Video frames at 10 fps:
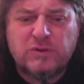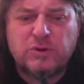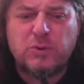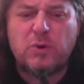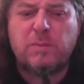
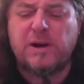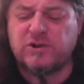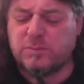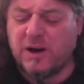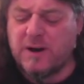to be
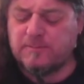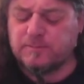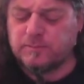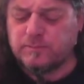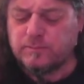replaced by
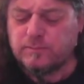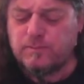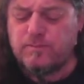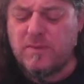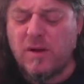
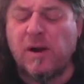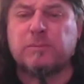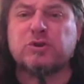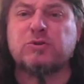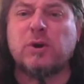a
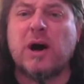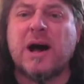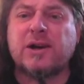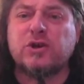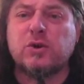much more
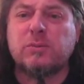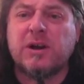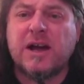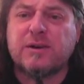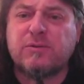
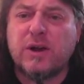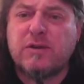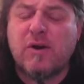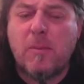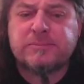annuum-like
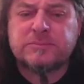flavour.